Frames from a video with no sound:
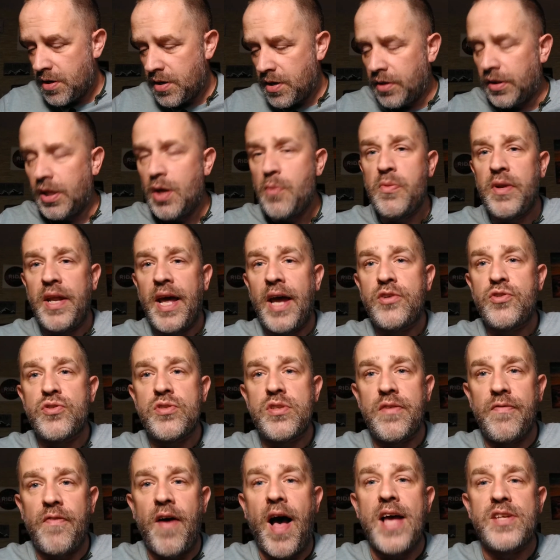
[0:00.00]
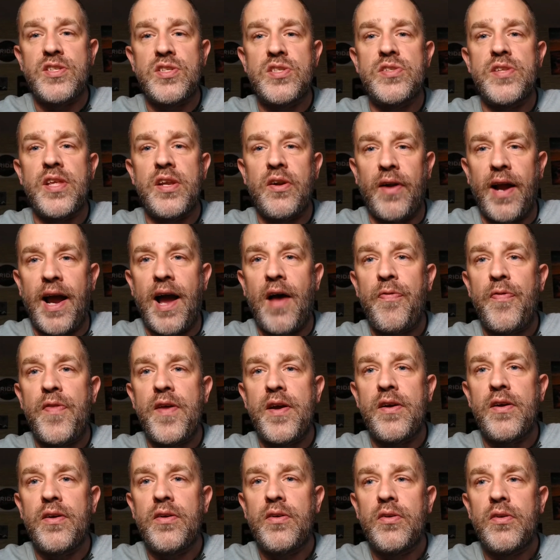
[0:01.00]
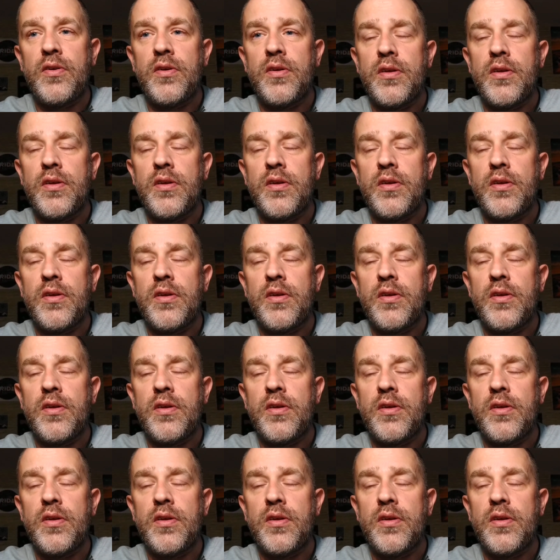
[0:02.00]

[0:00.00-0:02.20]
illumination devices that are out there.